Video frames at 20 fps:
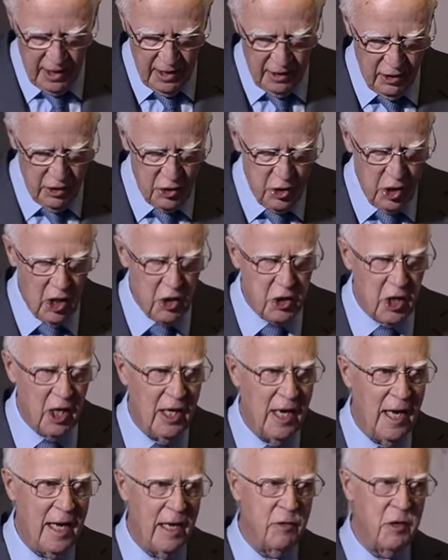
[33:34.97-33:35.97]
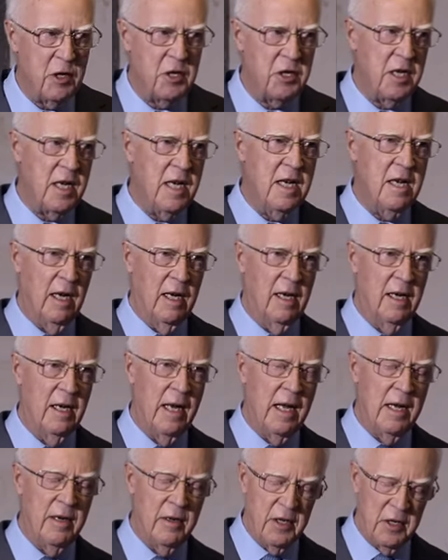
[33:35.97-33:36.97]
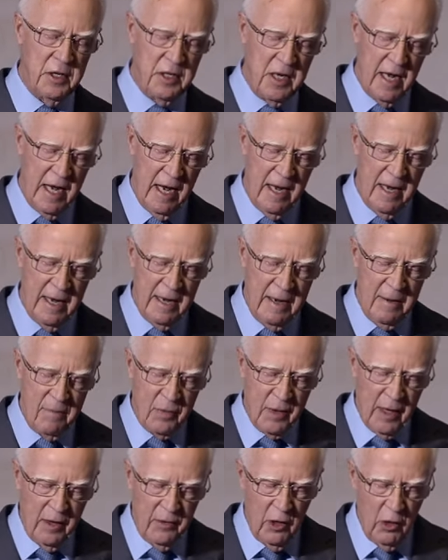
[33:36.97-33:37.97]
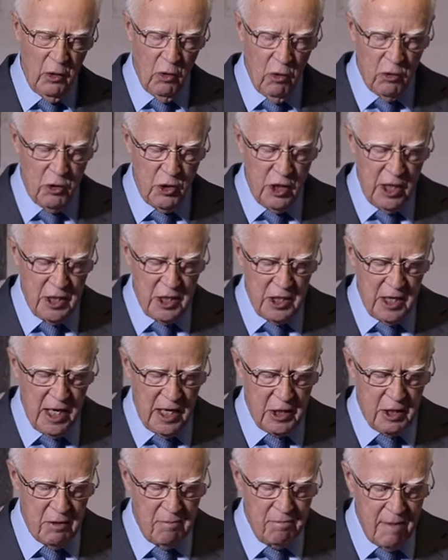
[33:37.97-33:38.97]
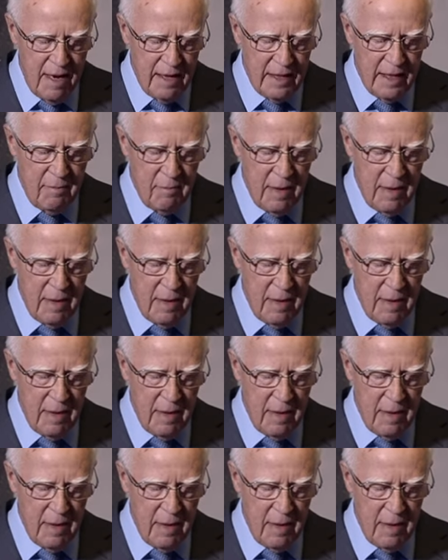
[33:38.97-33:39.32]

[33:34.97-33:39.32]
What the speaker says: the church at Laodicea, the Lord Jesus had some many,